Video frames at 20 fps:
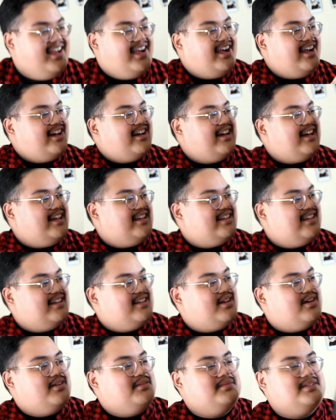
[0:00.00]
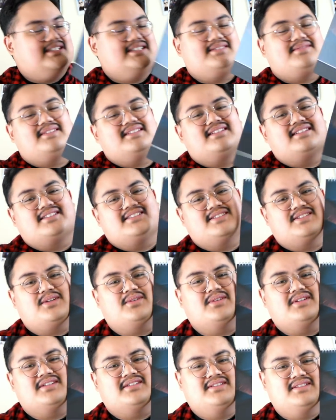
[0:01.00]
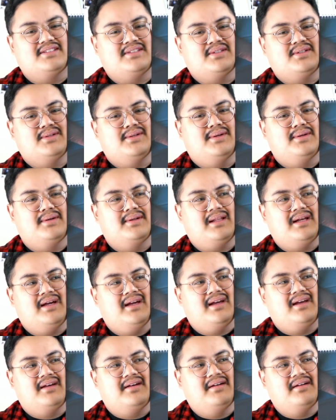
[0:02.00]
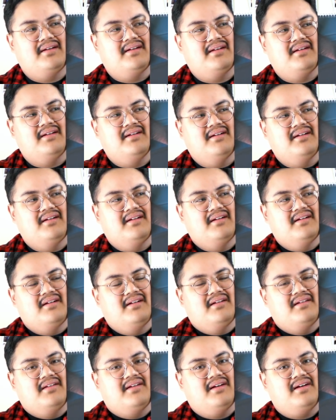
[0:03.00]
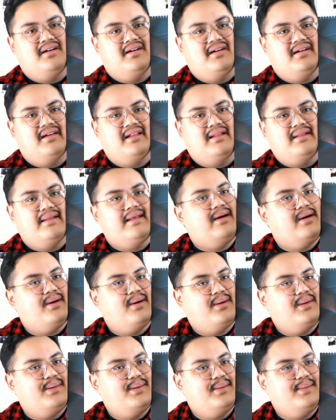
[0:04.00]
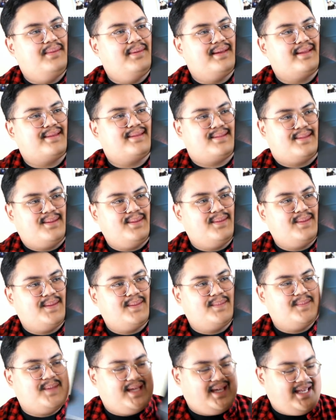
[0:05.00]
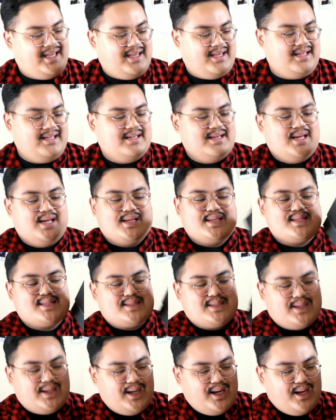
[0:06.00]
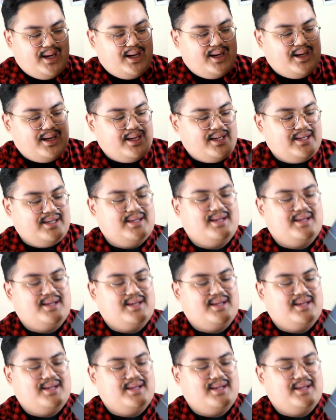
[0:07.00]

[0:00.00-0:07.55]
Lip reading: And then, oh, this one looks so good too. Like, oh, hello, excuse me, sir.